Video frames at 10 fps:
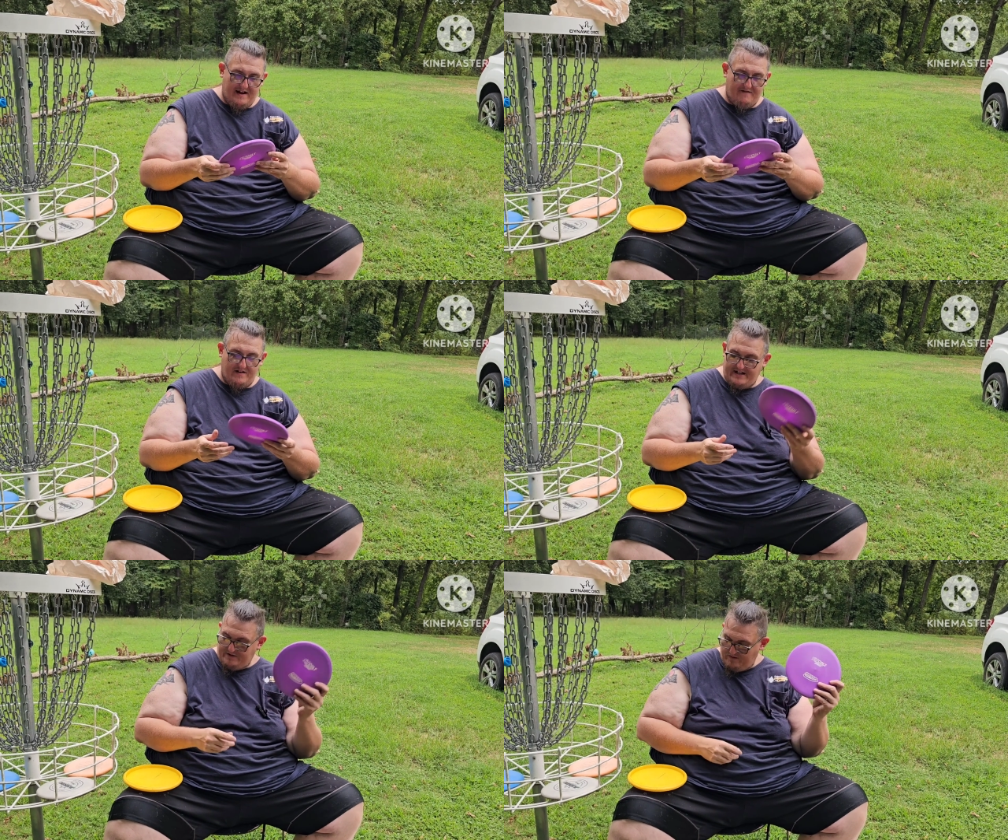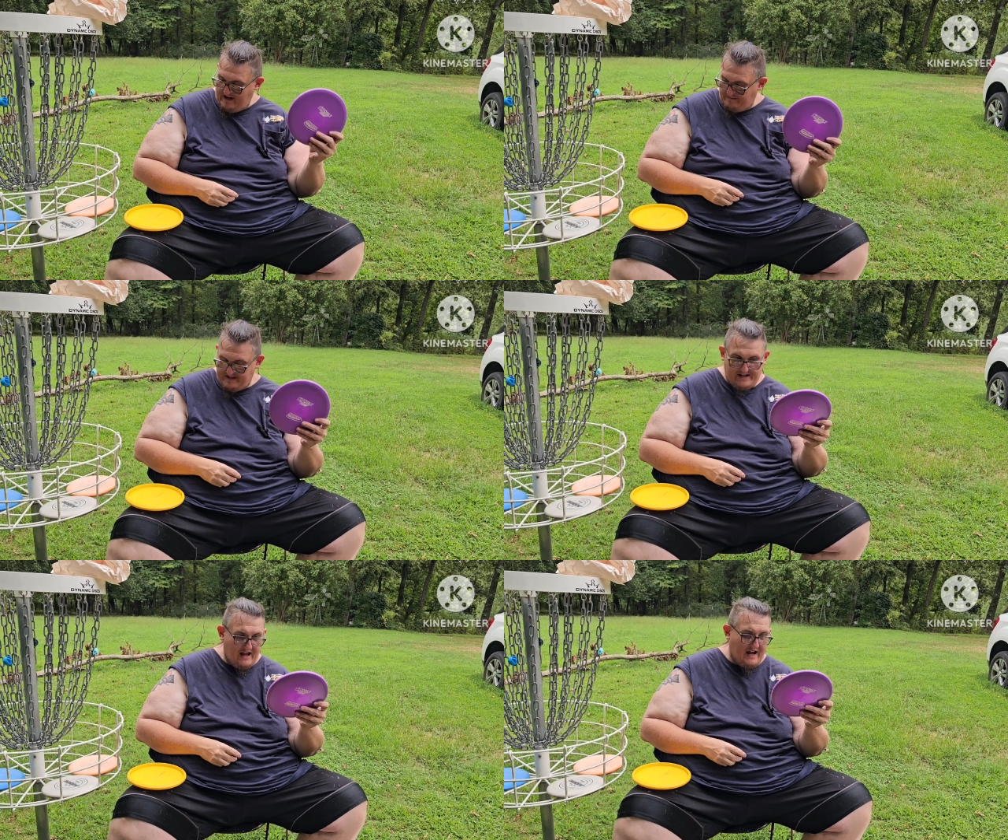Everything. This one comes
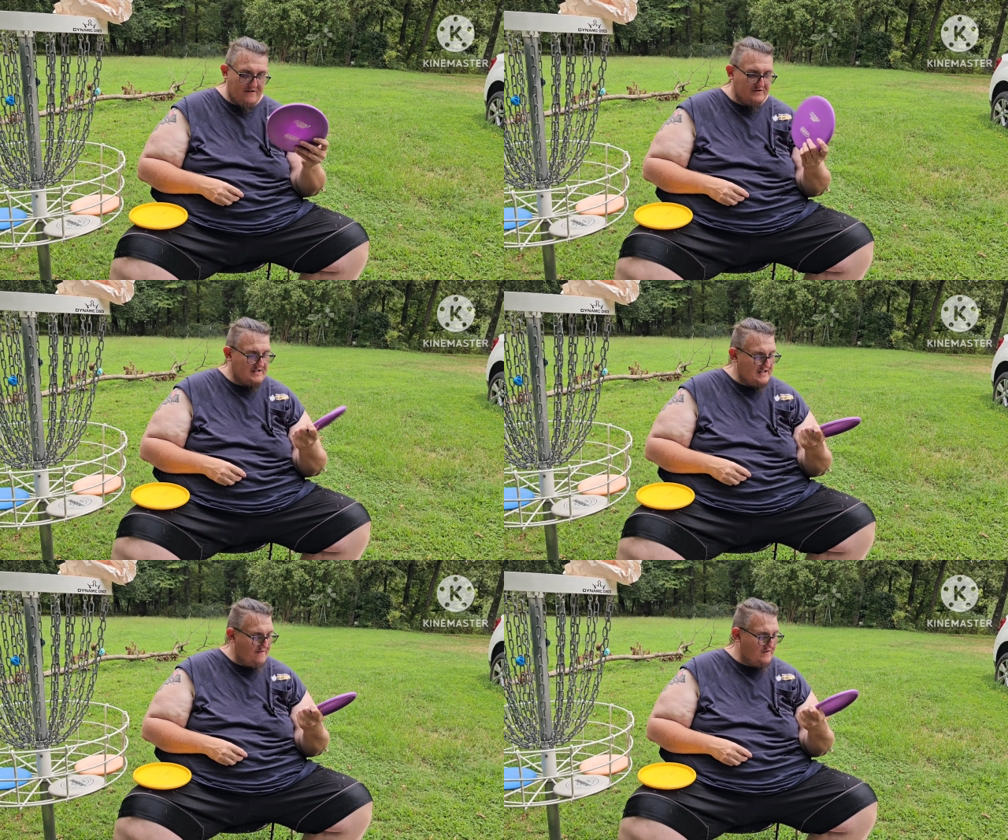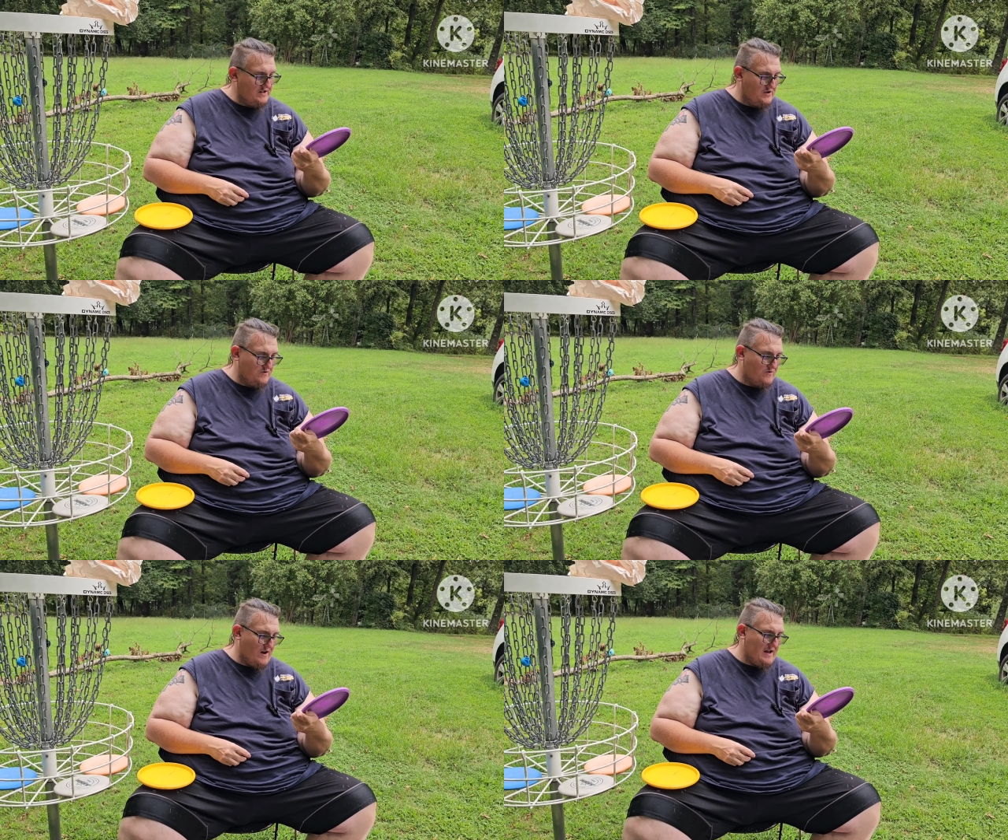in at 172
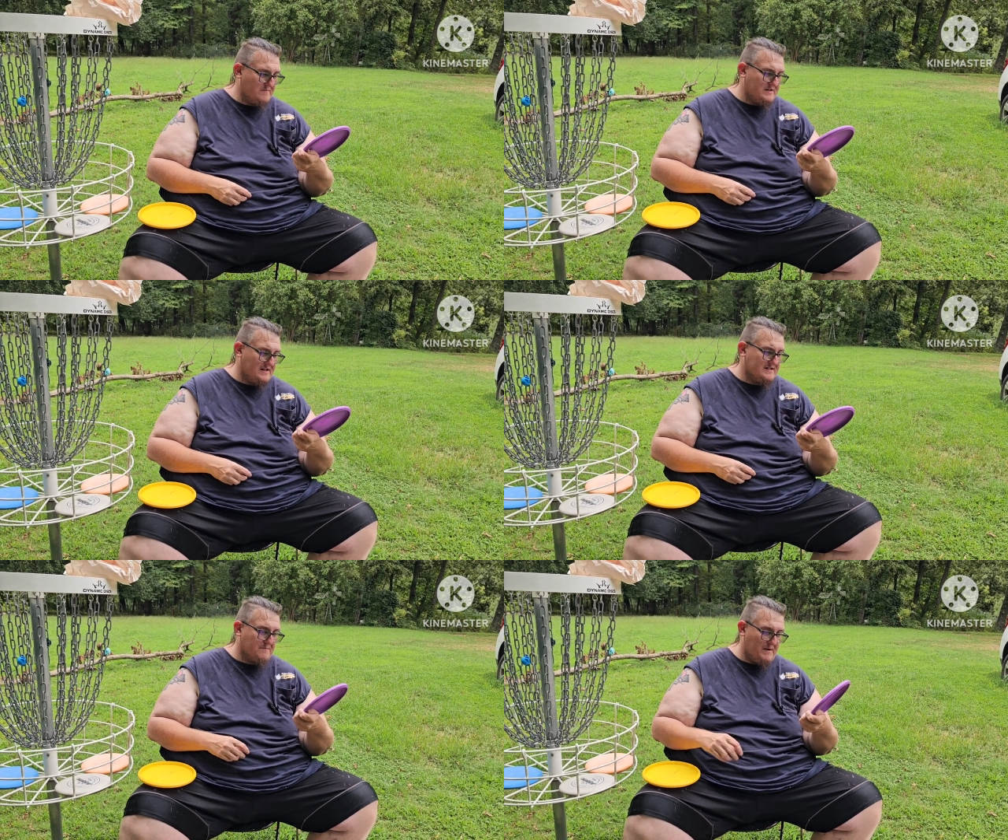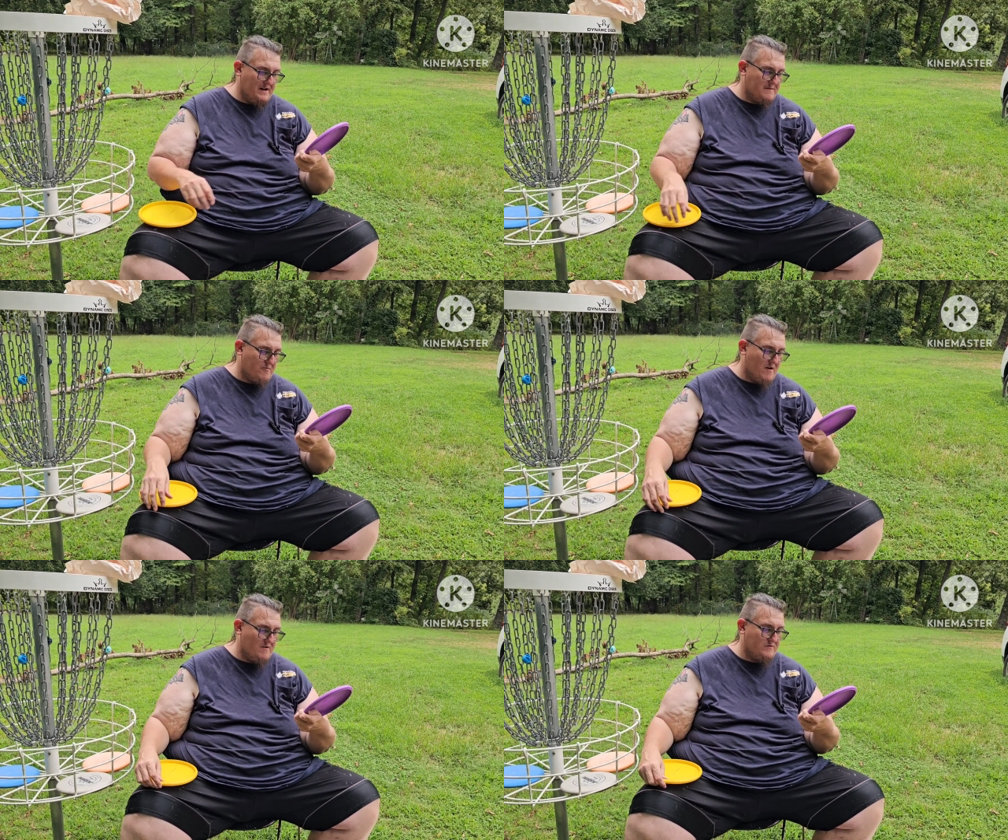grams. It is a putt and
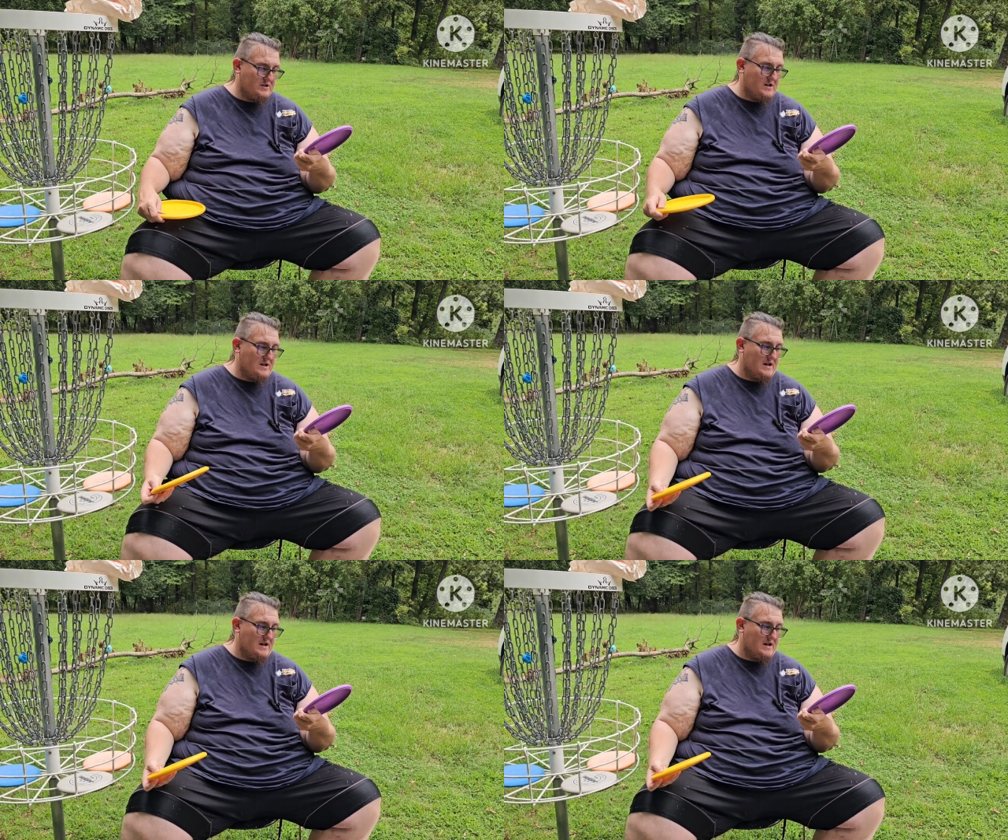approach.